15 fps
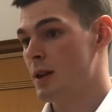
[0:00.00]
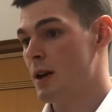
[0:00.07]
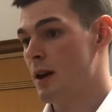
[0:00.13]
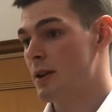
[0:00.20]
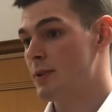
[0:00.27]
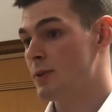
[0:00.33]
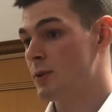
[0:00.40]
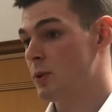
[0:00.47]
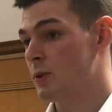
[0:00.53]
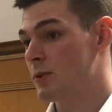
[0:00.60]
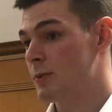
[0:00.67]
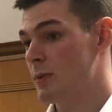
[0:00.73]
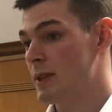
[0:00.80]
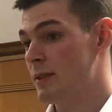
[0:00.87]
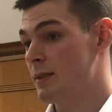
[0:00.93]
I
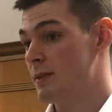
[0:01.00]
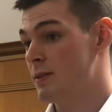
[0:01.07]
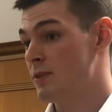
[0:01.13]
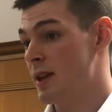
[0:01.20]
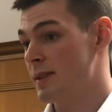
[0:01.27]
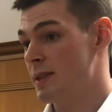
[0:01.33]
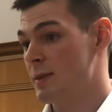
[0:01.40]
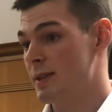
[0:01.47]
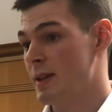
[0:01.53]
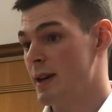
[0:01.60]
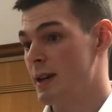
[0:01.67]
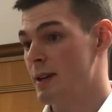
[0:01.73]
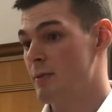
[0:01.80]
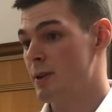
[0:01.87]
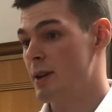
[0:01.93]
talked with Jesse Miss
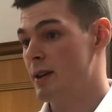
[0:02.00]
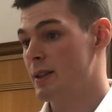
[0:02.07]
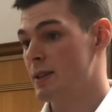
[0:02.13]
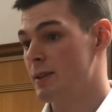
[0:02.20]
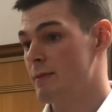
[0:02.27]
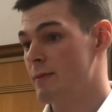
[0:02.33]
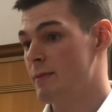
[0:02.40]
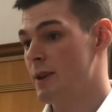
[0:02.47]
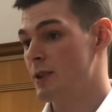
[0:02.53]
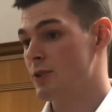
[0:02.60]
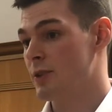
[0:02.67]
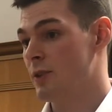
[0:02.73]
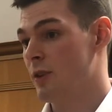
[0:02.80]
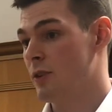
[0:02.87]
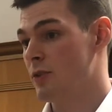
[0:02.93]
Kelly regarding his
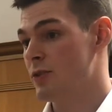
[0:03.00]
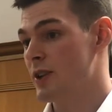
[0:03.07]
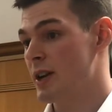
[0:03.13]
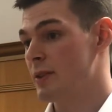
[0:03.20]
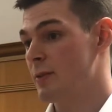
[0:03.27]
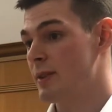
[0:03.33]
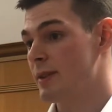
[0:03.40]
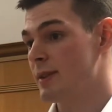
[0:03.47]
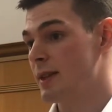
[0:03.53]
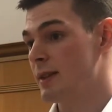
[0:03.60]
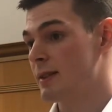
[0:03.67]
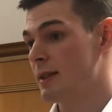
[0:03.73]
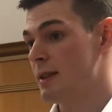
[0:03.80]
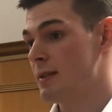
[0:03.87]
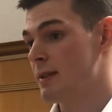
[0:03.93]
confession on January the
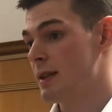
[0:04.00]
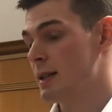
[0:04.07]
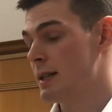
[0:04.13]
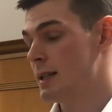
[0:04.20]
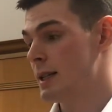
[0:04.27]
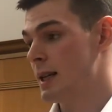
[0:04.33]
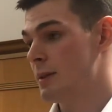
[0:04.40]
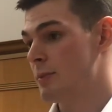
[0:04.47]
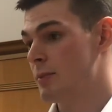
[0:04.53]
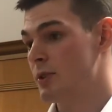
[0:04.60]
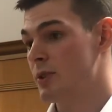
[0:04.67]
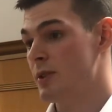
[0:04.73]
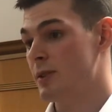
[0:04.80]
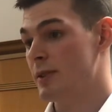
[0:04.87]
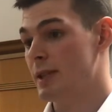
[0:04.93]
16th and
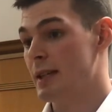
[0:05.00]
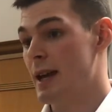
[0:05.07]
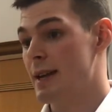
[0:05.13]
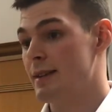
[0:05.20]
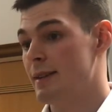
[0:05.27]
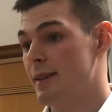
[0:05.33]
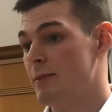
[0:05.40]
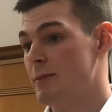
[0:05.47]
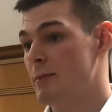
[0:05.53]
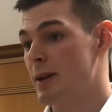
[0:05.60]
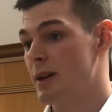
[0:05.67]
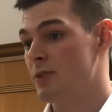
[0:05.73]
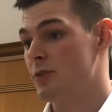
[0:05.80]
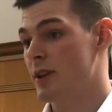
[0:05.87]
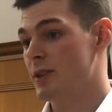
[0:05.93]
produced an
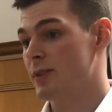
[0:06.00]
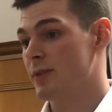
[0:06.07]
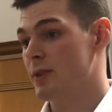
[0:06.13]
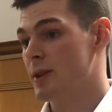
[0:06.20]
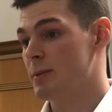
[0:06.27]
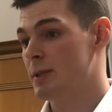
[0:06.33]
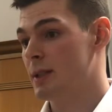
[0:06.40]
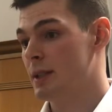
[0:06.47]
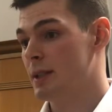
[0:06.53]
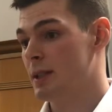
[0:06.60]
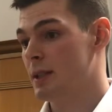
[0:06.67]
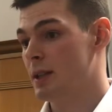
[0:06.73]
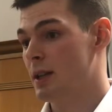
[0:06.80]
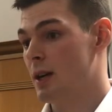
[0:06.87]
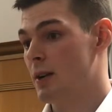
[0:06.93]
87-page transcript.
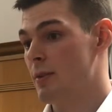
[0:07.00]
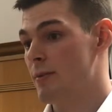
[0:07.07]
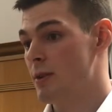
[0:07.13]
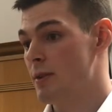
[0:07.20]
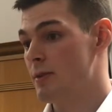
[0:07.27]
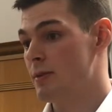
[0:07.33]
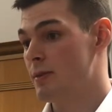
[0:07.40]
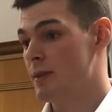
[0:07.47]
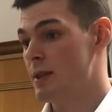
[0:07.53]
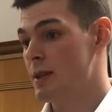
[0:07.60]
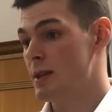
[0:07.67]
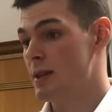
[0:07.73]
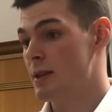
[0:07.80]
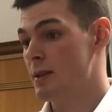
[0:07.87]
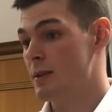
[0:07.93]
I reviewed
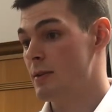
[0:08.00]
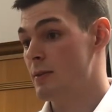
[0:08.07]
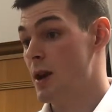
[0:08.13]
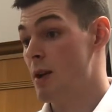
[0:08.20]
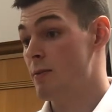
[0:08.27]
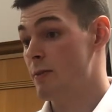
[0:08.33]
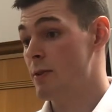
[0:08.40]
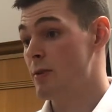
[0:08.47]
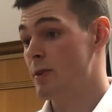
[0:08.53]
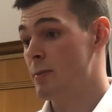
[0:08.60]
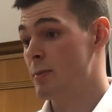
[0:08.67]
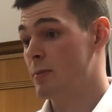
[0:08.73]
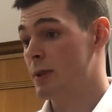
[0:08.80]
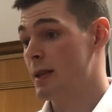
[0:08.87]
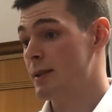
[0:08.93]
the
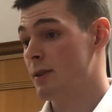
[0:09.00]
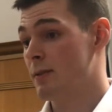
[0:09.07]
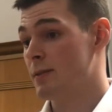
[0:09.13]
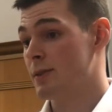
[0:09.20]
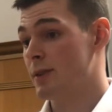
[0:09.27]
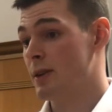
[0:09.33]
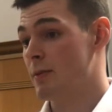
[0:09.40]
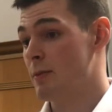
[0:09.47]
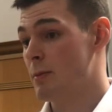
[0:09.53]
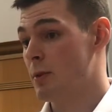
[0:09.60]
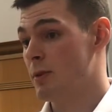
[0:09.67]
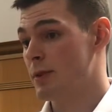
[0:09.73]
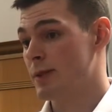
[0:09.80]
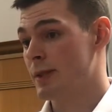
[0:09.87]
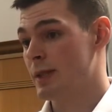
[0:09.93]
police officer
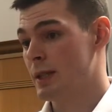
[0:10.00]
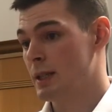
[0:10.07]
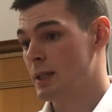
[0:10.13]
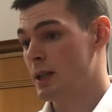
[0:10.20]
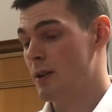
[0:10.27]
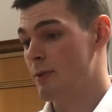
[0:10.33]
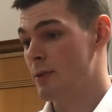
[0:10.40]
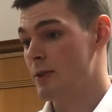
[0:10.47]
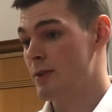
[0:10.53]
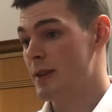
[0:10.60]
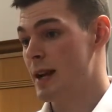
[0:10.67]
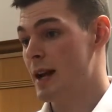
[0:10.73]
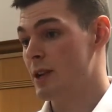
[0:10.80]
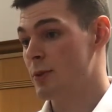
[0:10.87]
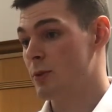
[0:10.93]
reports. I reviewed
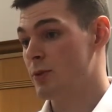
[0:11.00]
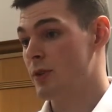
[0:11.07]
the actual